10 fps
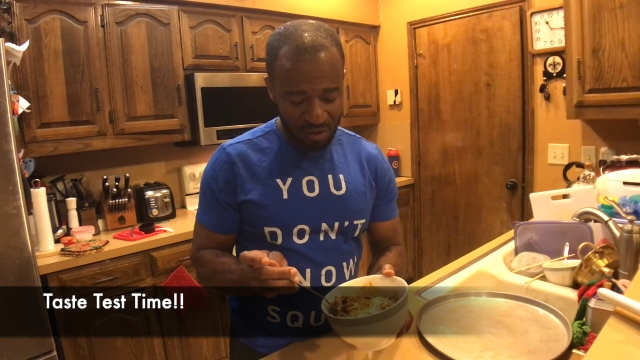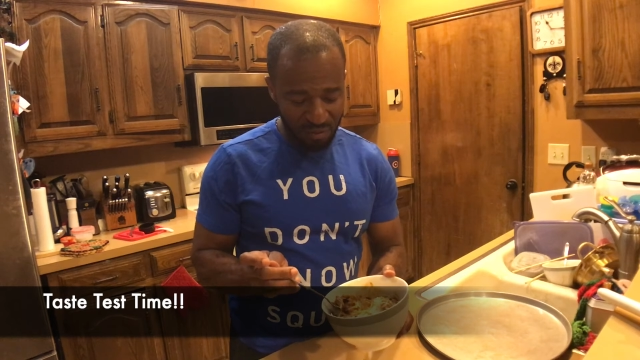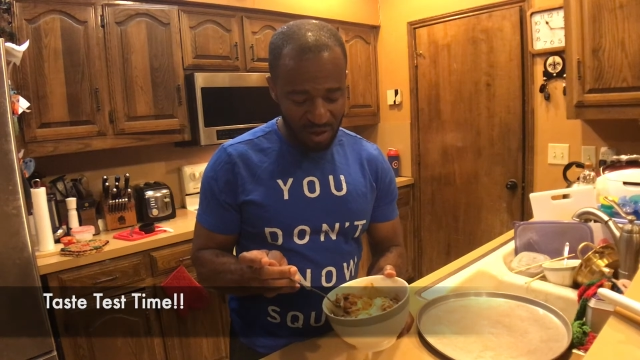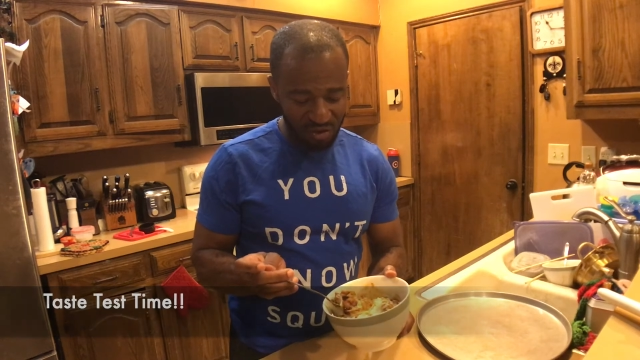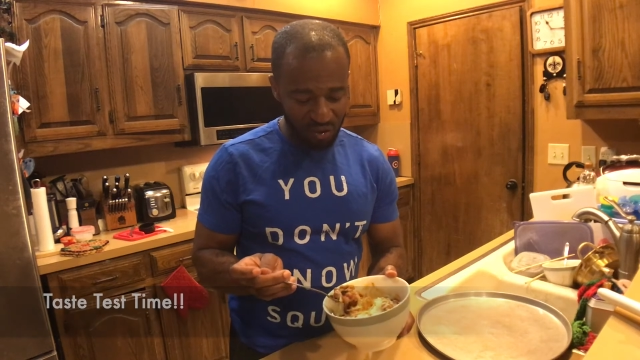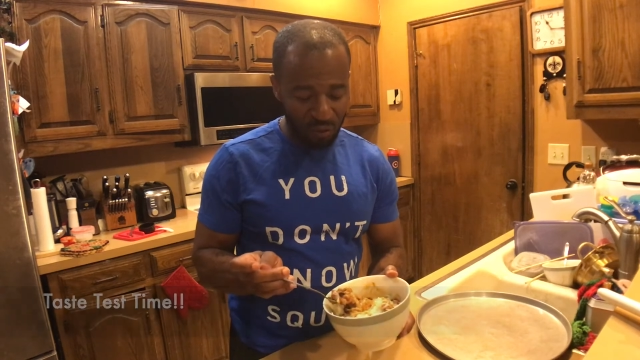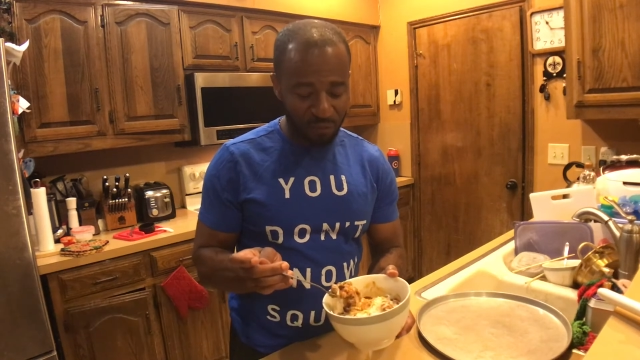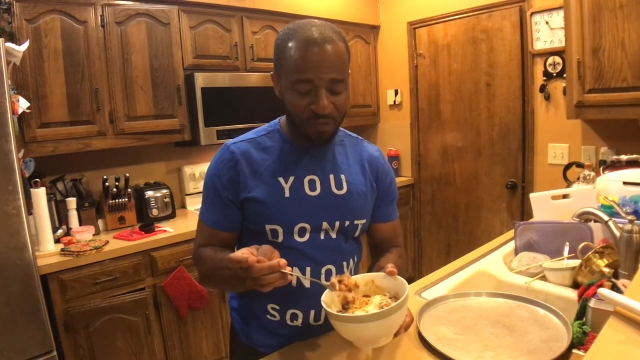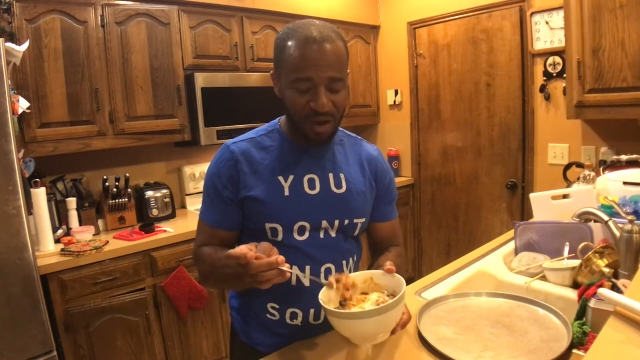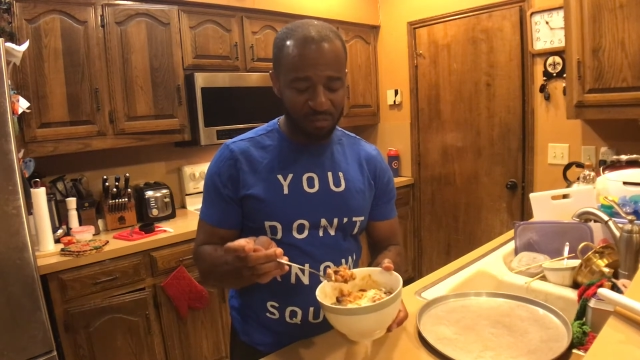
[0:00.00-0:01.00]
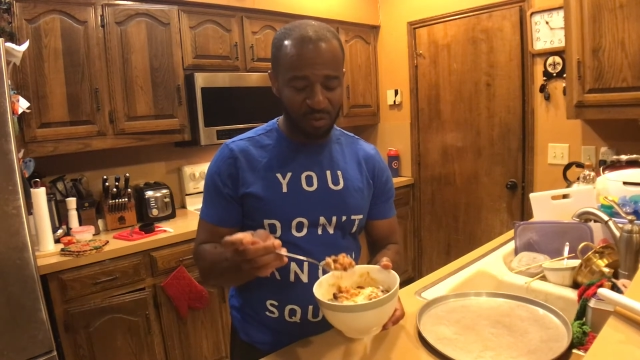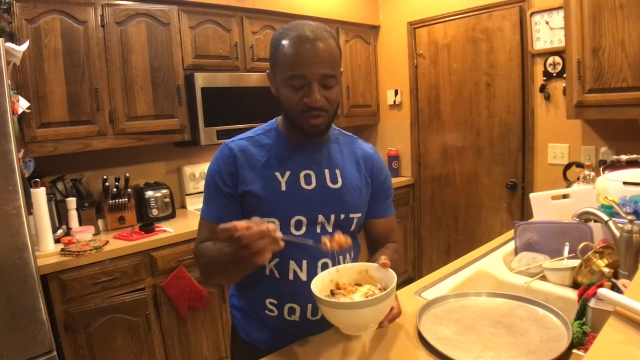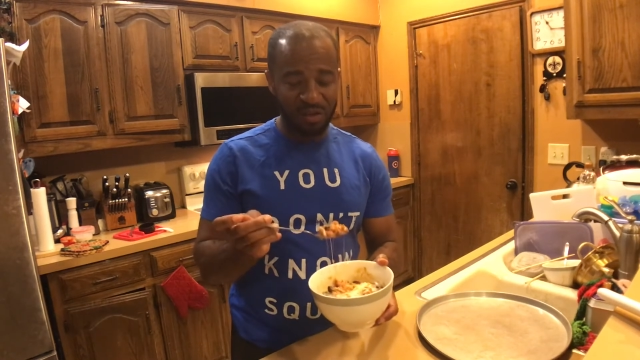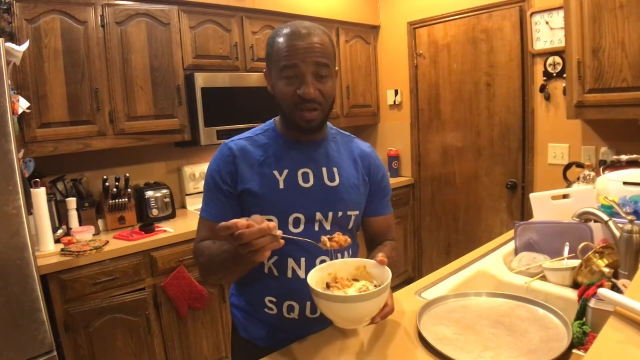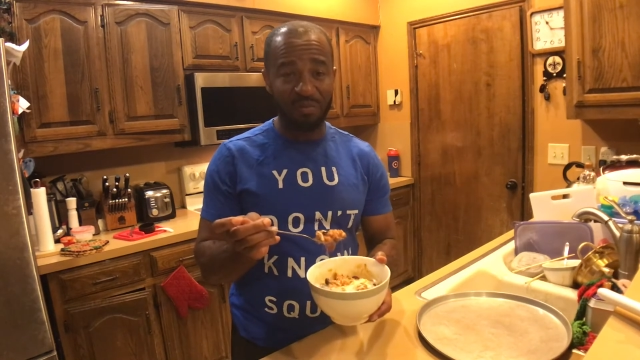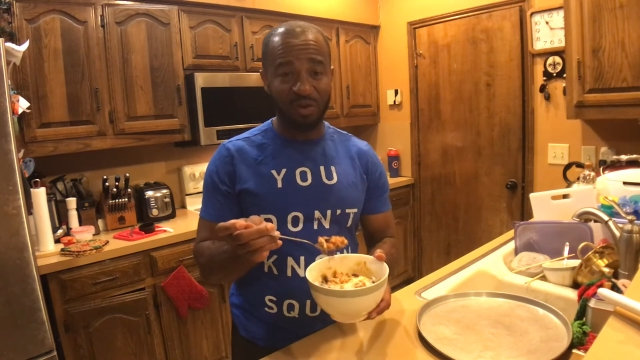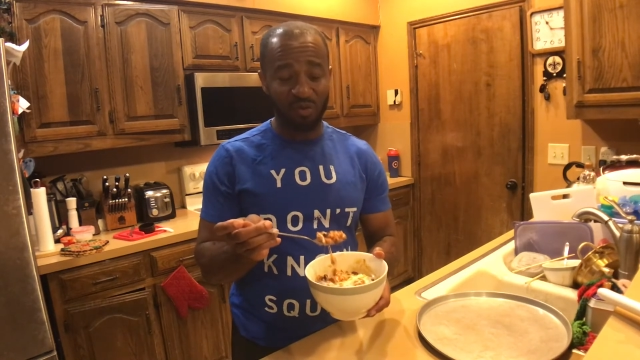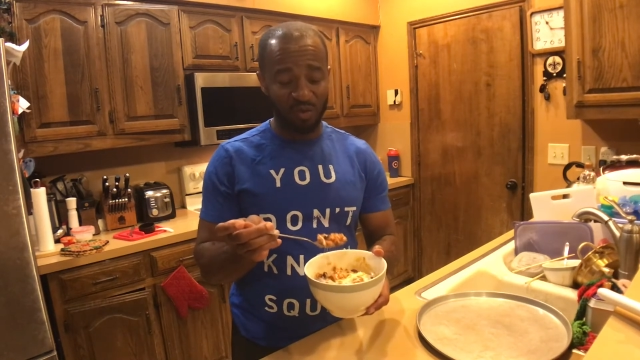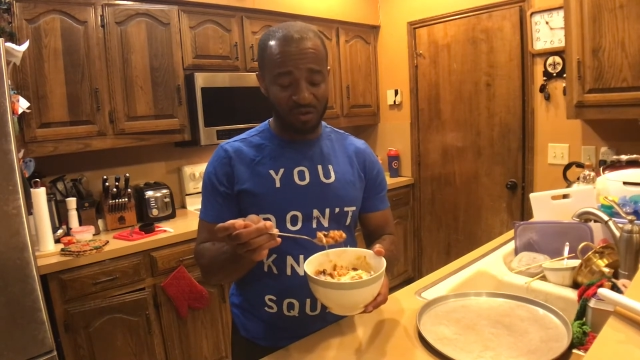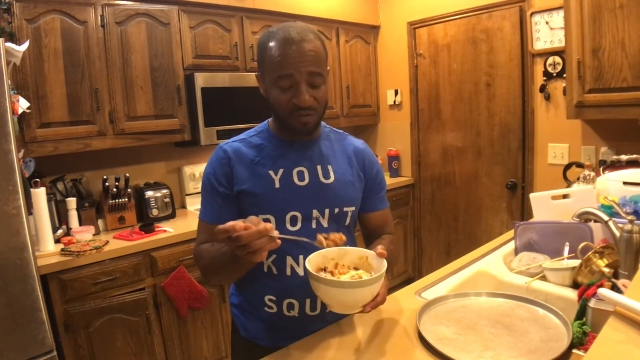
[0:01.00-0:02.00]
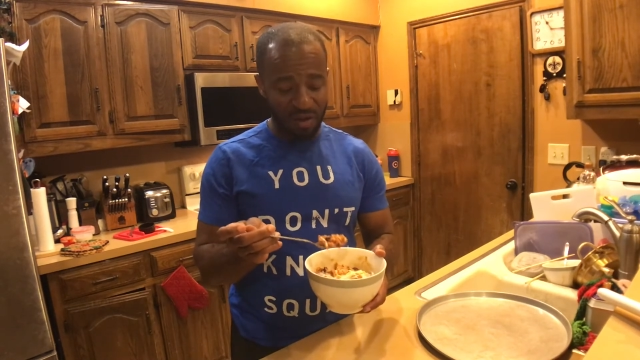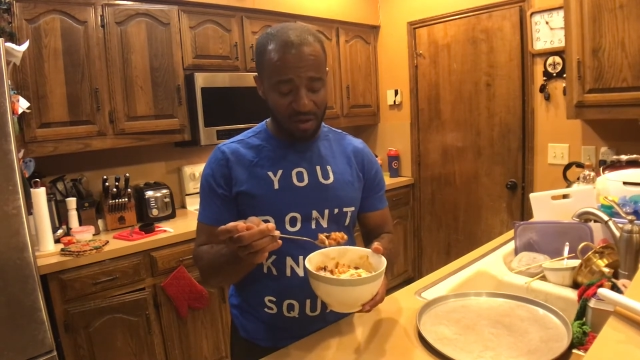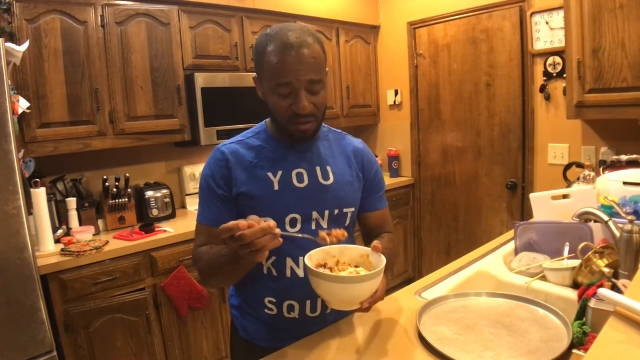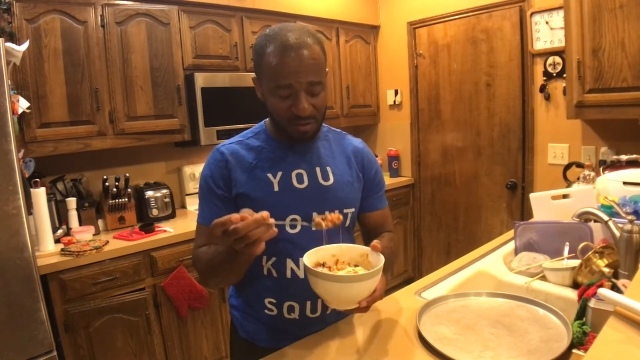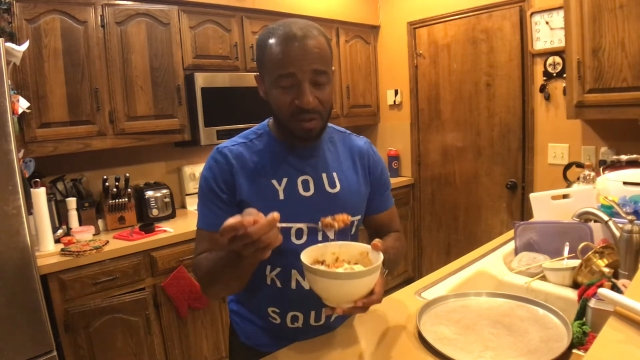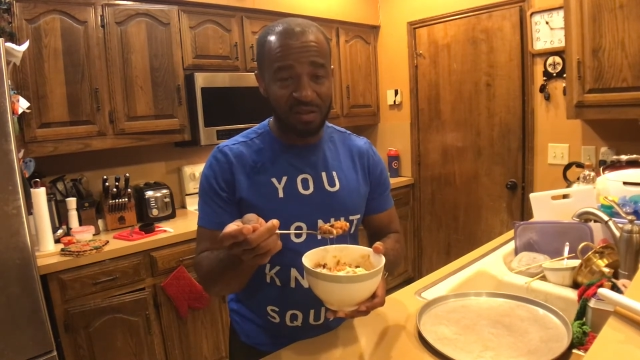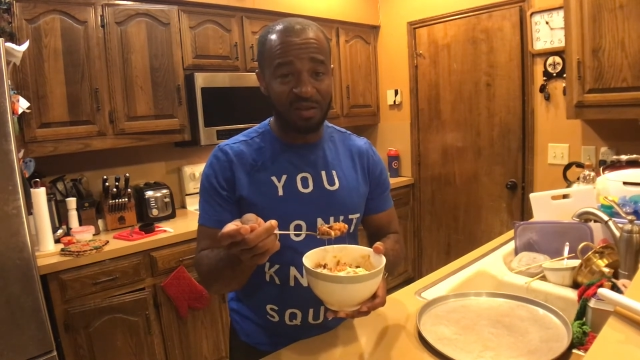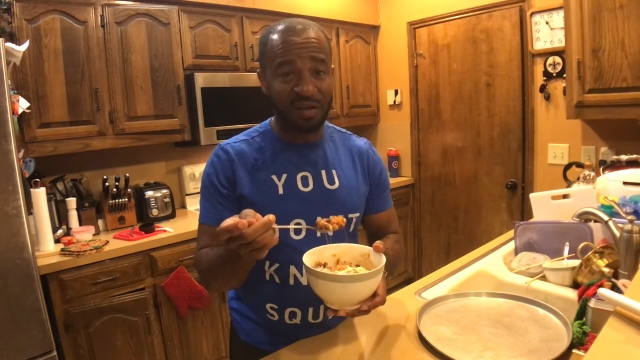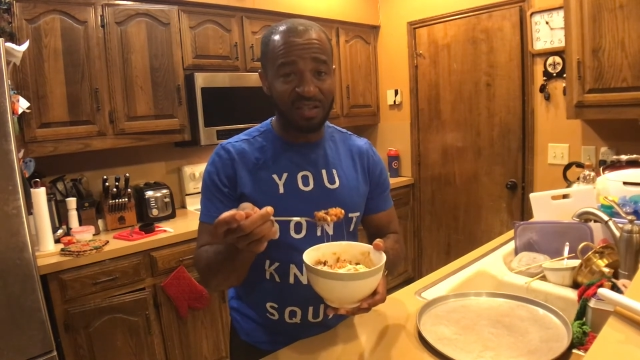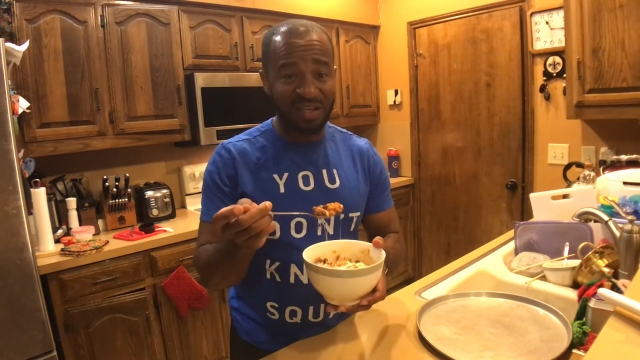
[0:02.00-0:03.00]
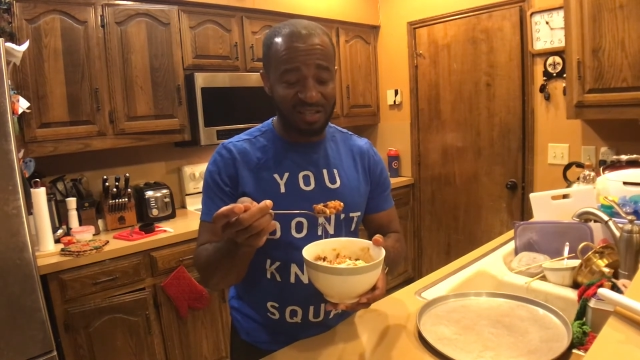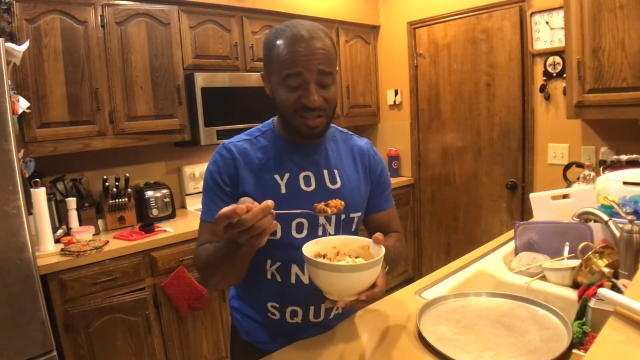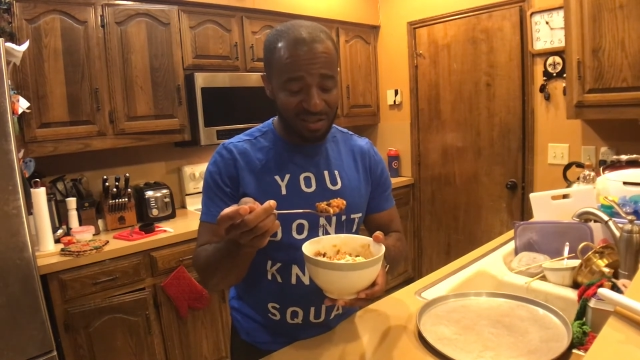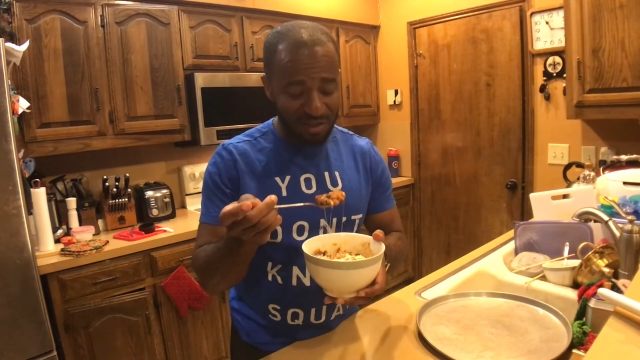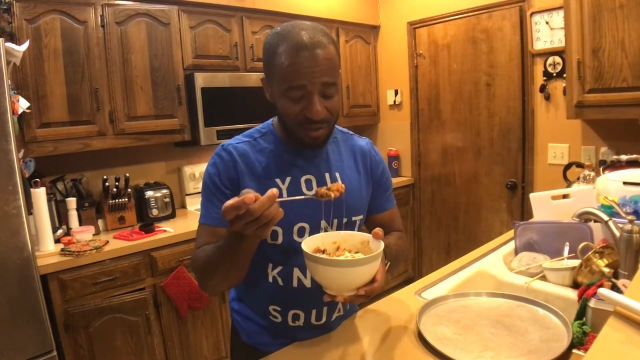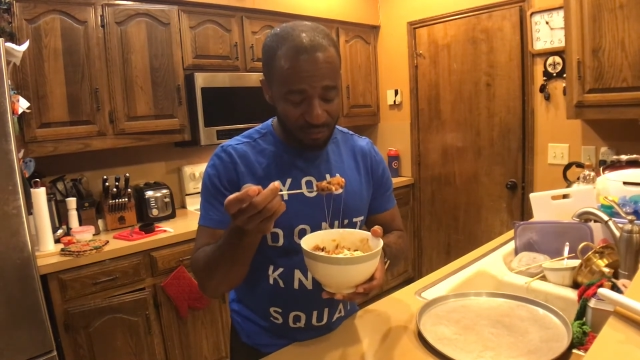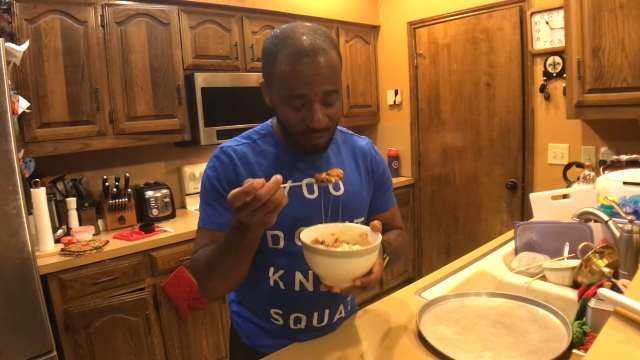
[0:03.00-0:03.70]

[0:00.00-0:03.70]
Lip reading: Give me an extra little fat boost to get me through this fast. Let's get our taste test in.